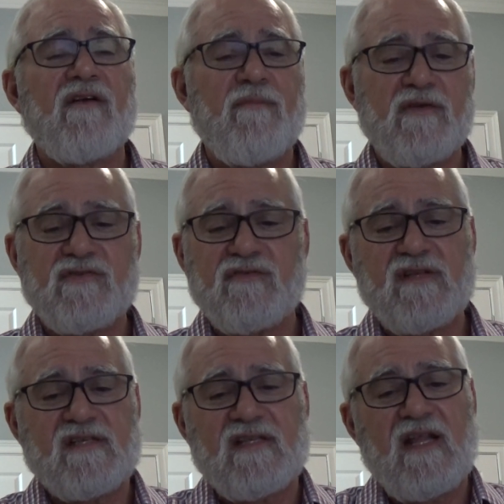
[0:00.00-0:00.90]
commissioners.
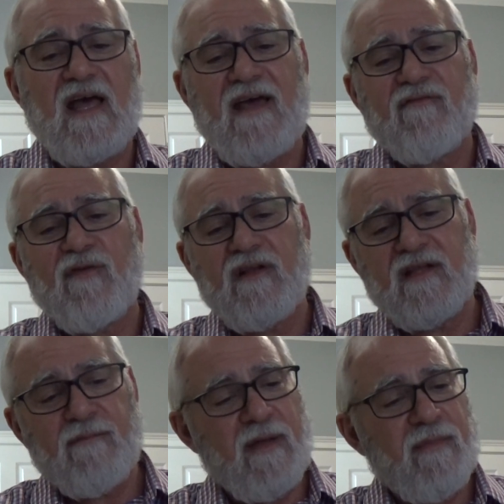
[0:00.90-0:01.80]
I said, I have written
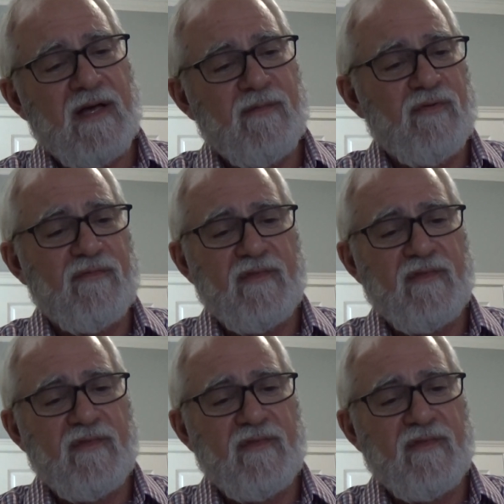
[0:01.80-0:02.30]
in my Bible,